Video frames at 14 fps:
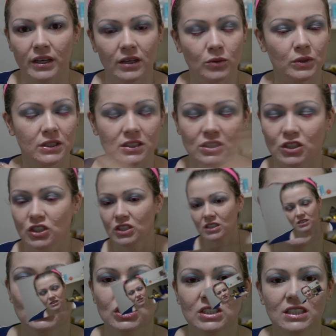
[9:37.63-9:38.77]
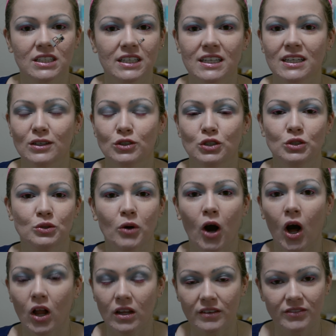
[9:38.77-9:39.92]
It was just, just clinging to
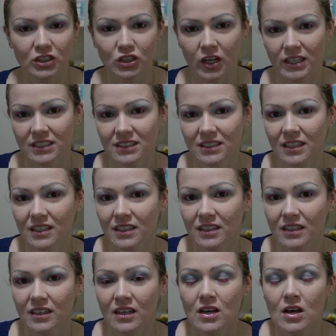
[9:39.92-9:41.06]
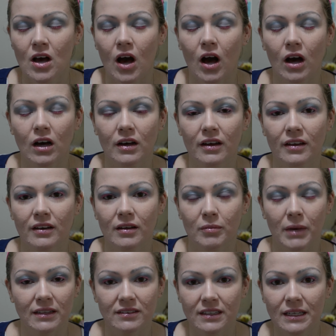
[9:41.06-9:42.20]
all of the dry skin on
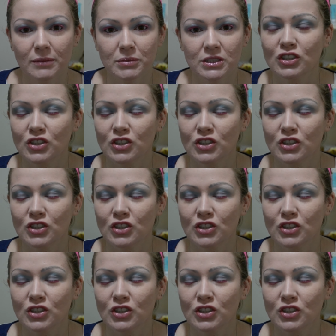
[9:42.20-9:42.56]
my lips.